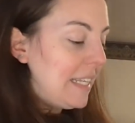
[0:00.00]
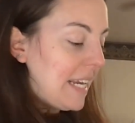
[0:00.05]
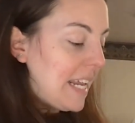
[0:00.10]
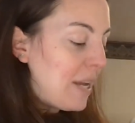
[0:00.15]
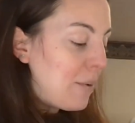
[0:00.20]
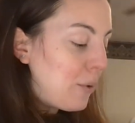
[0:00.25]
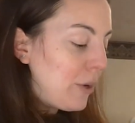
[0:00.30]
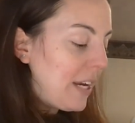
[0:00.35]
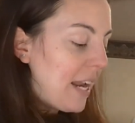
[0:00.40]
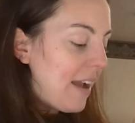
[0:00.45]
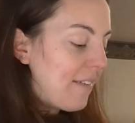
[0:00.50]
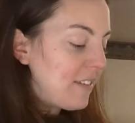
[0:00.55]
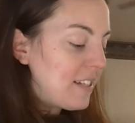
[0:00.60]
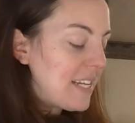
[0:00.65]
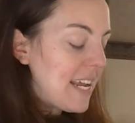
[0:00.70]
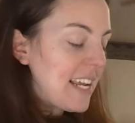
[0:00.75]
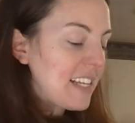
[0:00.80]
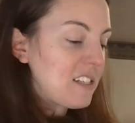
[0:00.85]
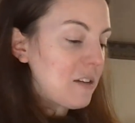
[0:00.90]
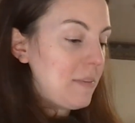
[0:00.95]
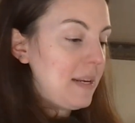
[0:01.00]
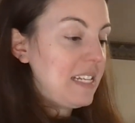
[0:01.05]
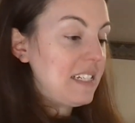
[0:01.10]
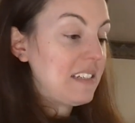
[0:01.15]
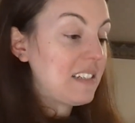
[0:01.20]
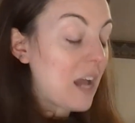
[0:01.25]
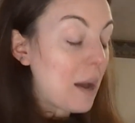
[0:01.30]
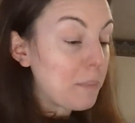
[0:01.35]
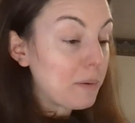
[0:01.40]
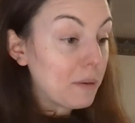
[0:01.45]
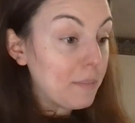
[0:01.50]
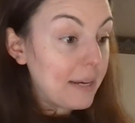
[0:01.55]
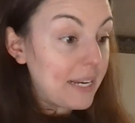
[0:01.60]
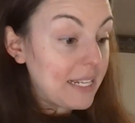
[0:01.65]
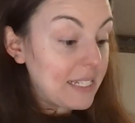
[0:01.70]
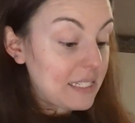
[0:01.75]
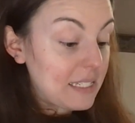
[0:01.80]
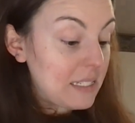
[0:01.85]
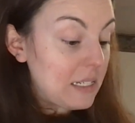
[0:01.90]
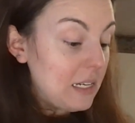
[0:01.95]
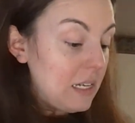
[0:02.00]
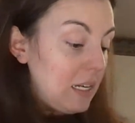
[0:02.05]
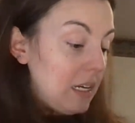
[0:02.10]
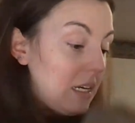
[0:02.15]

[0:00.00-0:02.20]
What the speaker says: that he wouldn't have to take so many supplements